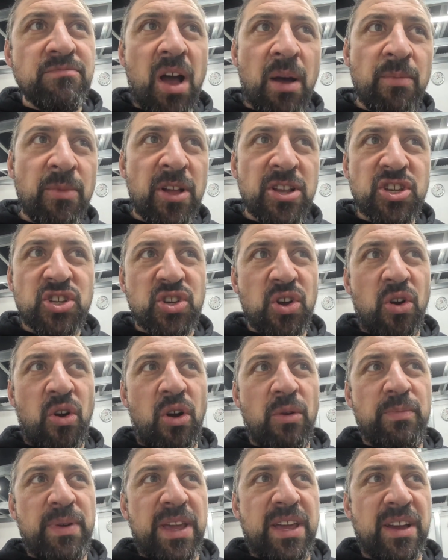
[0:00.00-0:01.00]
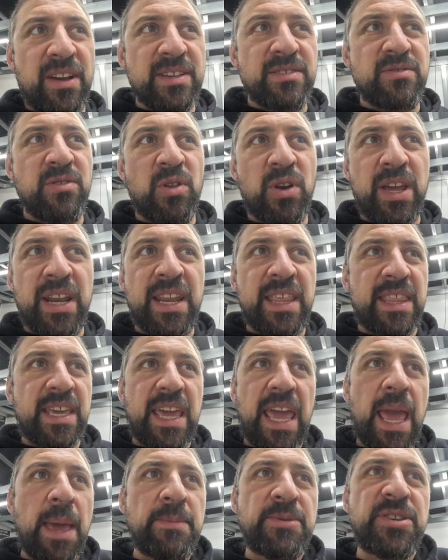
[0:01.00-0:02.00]
not sure, because looking at the
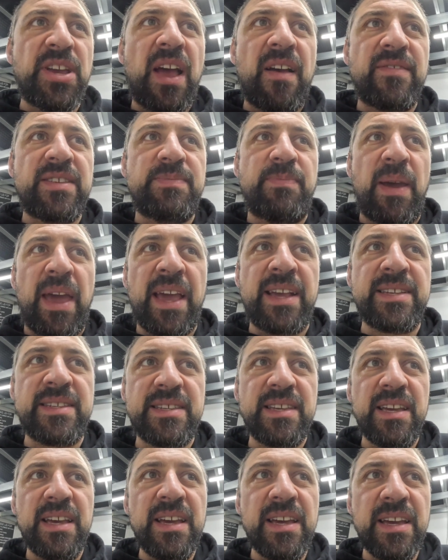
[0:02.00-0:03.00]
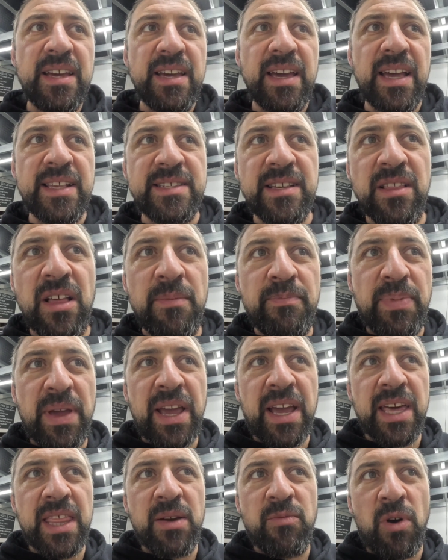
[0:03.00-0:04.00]
camshaft specs, it's a lot
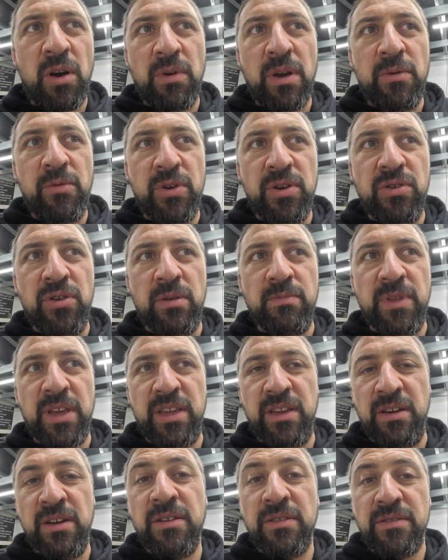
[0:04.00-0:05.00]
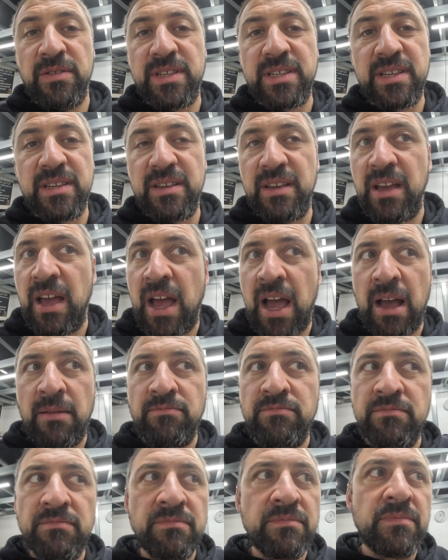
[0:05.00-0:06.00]
bigger than what we would normally use.
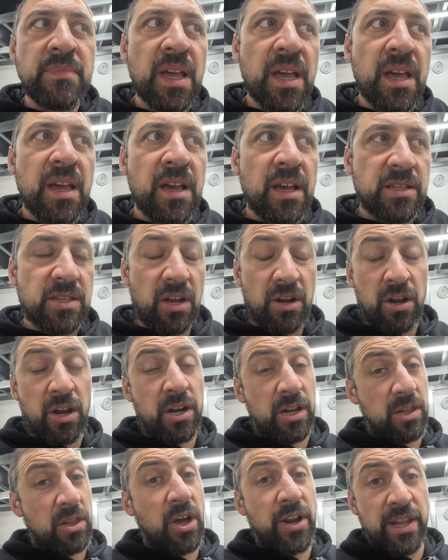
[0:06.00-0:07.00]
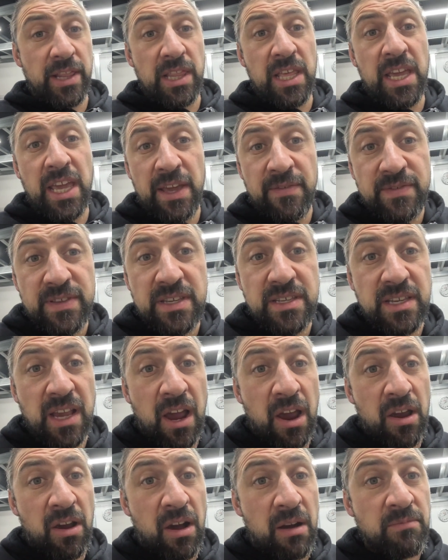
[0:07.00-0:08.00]
It's a lot of lift,
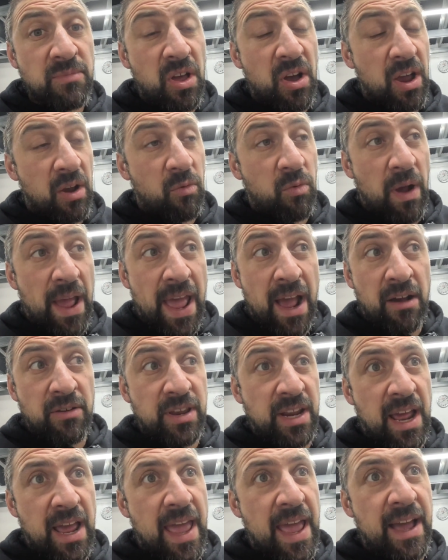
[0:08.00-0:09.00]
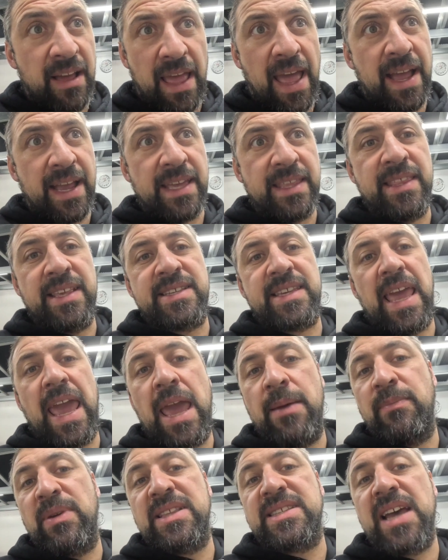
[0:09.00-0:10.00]
so I'm like, wow, you know, how can this
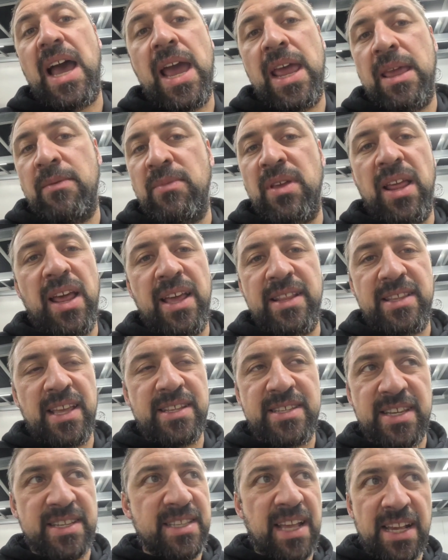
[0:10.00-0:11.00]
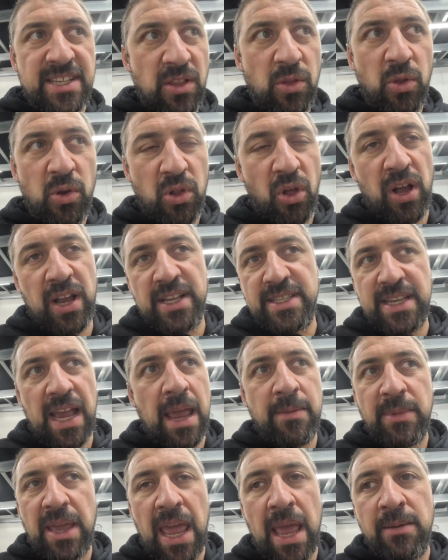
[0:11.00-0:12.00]
cam be tame? It just doesn't look like a
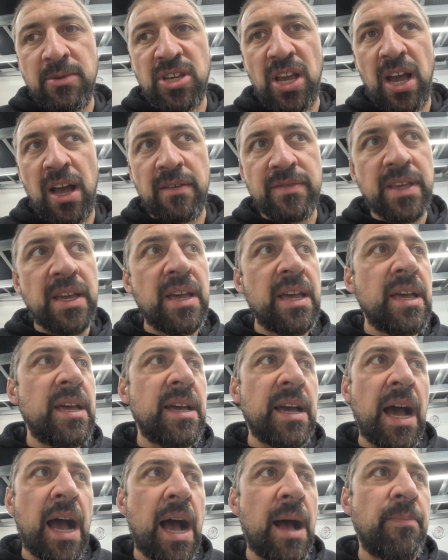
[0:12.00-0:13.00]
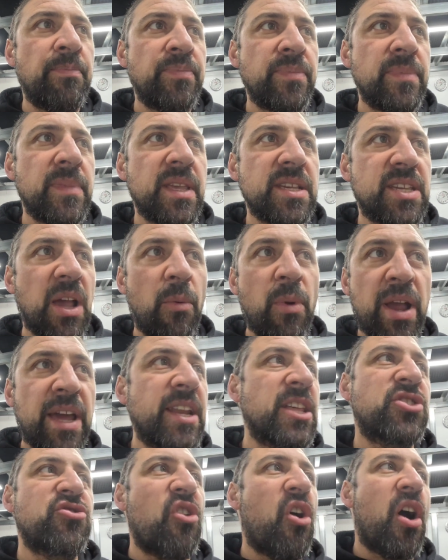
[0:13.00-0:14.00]
tame camshaft. So we're
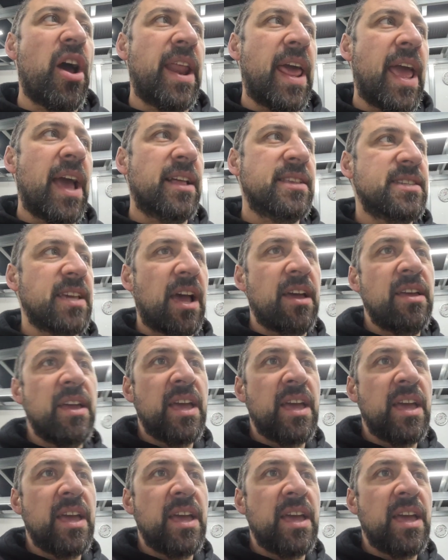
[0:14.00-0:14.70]
going to try it out. So